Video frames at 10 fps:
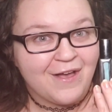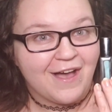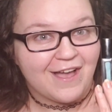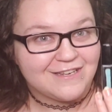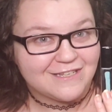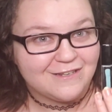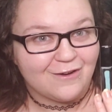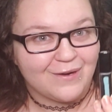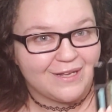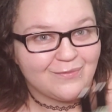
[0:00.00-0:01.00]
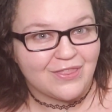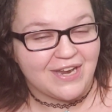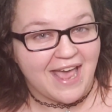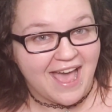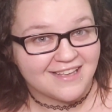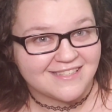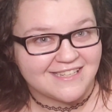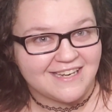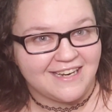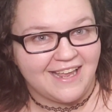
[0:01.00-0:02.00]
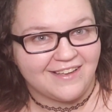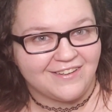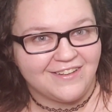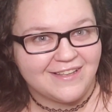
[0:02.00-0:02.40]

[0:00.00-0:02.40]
I did go in with an accent nail.